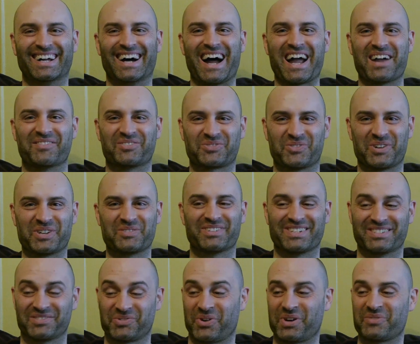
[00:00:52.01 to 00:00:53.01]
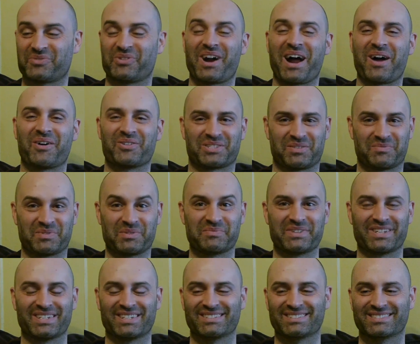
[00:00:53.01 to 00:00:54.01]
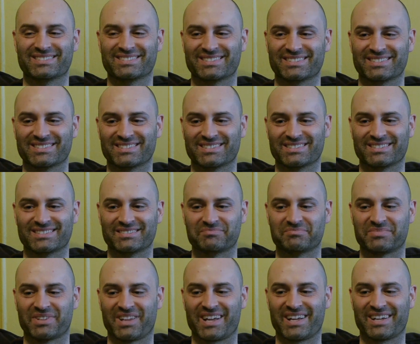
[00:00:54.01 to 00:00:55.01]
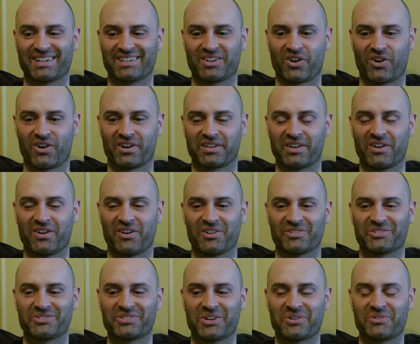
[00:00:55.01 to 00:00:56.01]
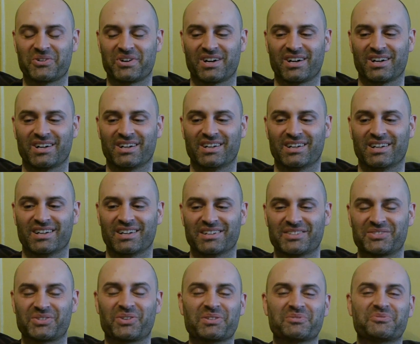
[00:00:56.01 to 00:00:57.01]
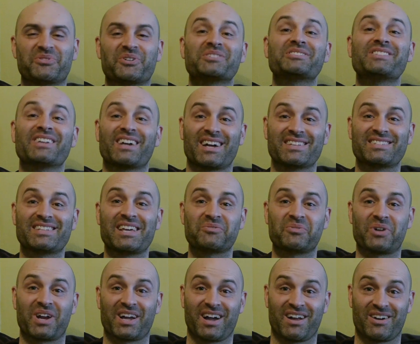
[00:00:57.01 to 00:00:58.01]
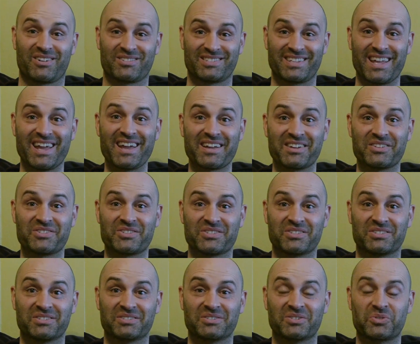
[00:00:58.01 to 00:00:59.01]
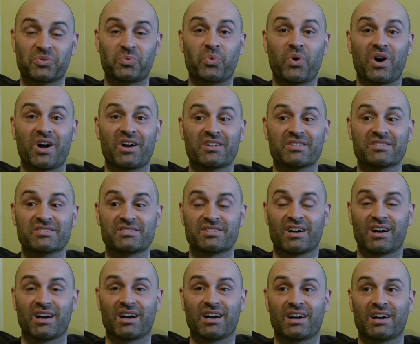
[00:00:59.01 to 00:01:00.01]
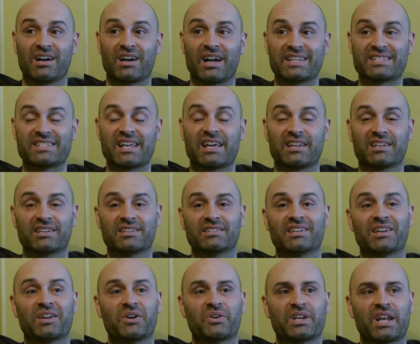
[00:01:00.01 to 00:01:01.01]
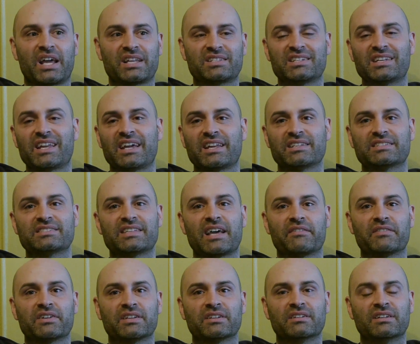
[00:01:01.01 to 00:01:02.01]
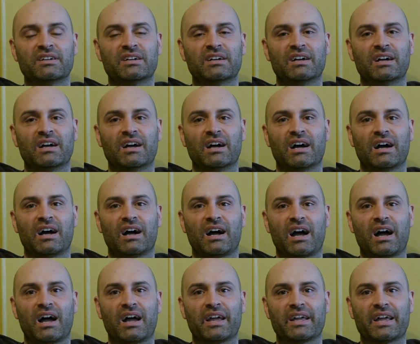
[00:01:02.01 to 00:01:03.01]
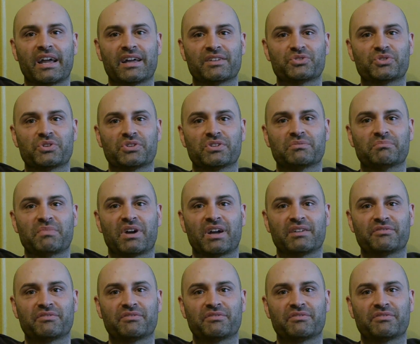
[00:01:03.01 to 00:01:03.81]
I have in 24 hours I'm gonna be playing Carnegie Hall. So the first thing I said when I got on stage was, I said in 1987, I entered my